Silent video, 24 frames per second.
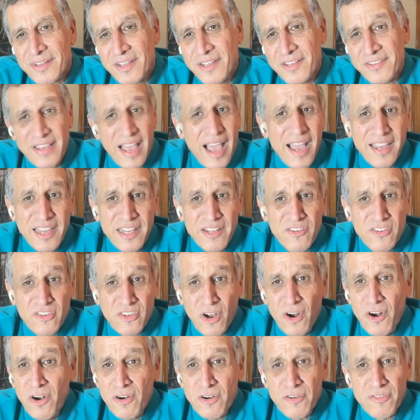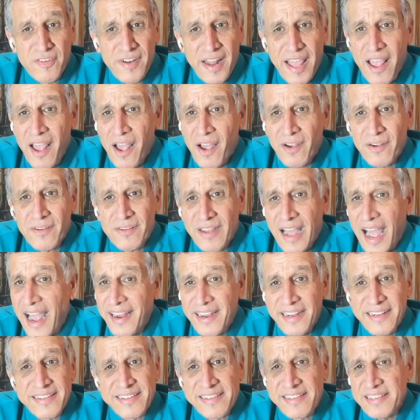Because I can serve now. I
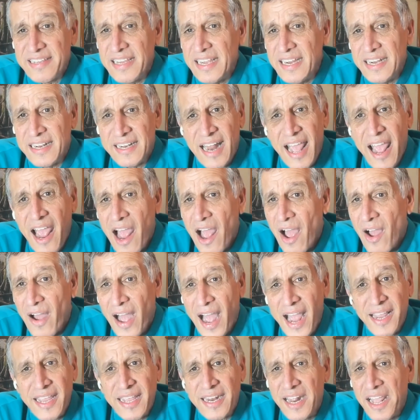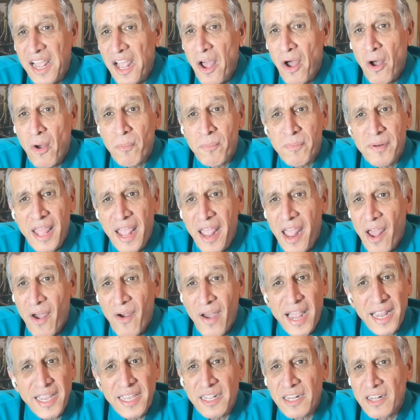can see now. I can help
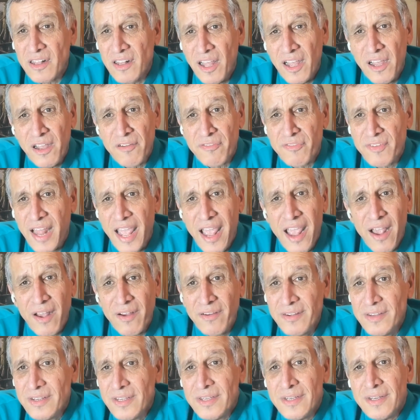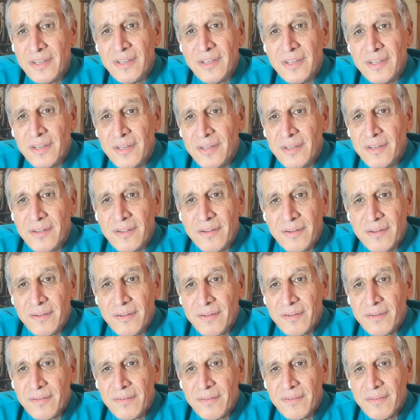now. I can love now.
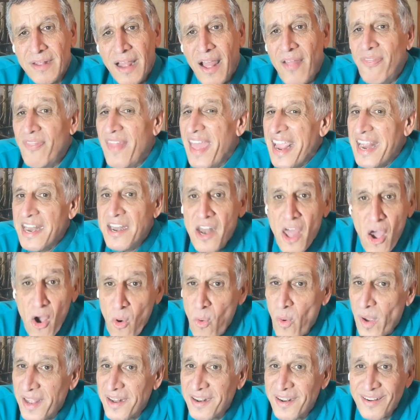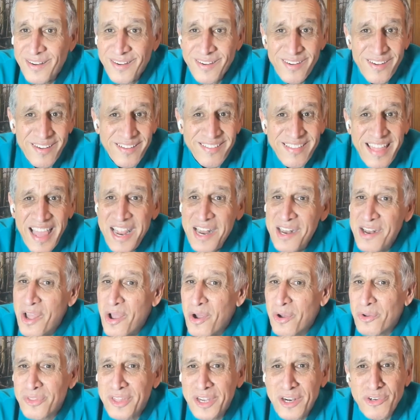And they know it. They
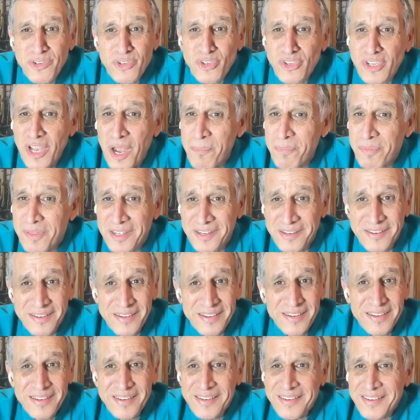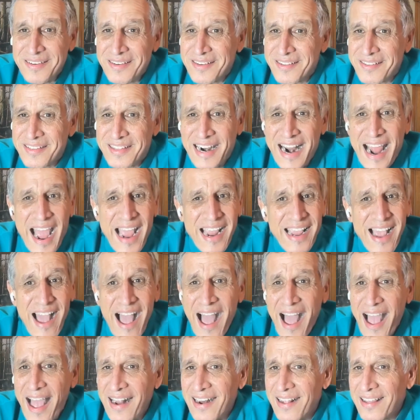know there's something that I
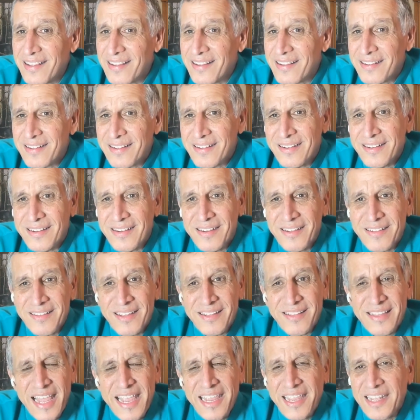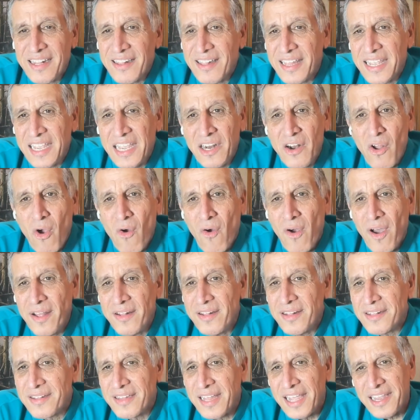got that they can lean
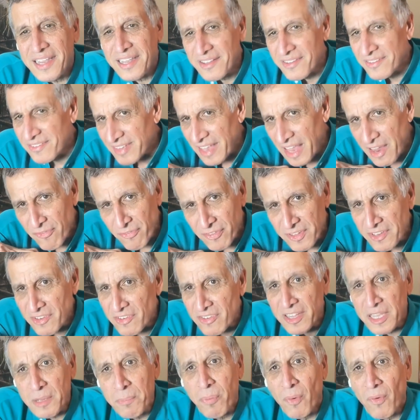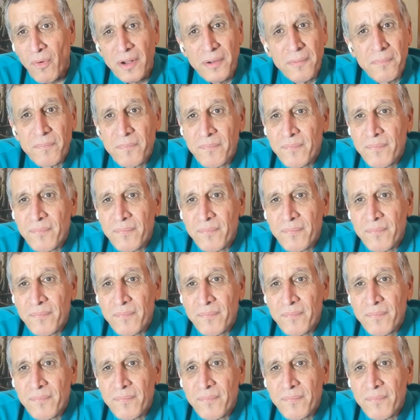on, that they can safely sleep on.